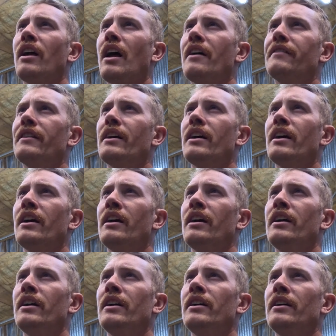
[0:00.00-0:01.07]
and
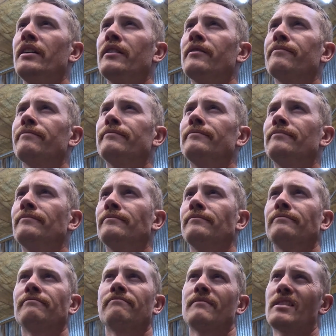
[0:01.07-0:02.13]
then
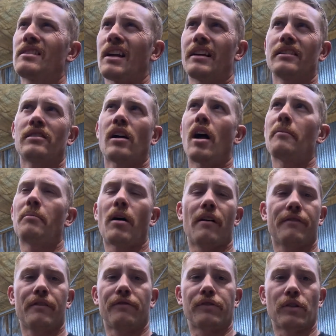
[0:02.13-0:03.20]
it's like top
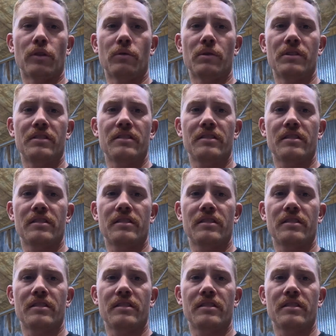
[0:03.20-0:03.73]
off the fluids and